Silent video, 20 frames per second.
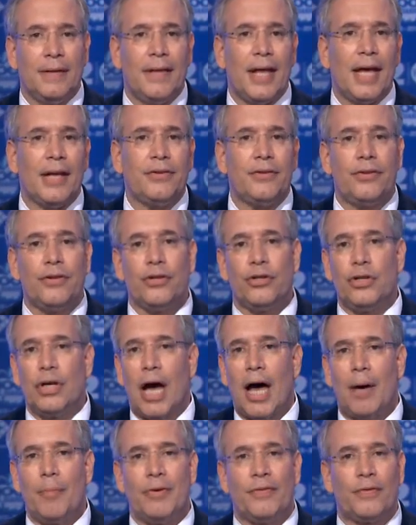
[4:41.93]
That's the
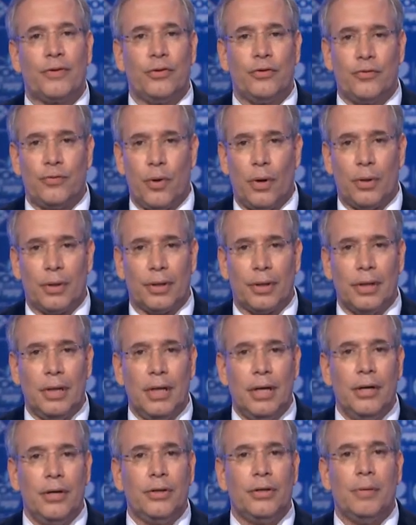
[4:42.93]
job of comptroller,
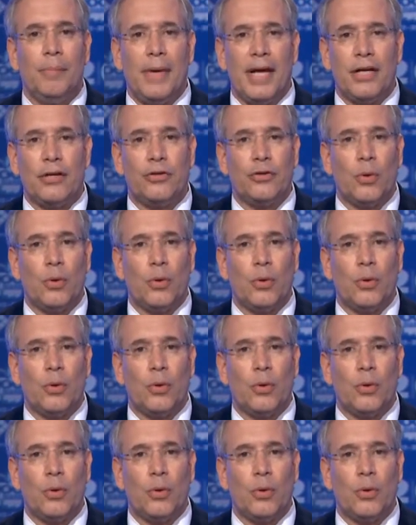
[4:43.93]
to make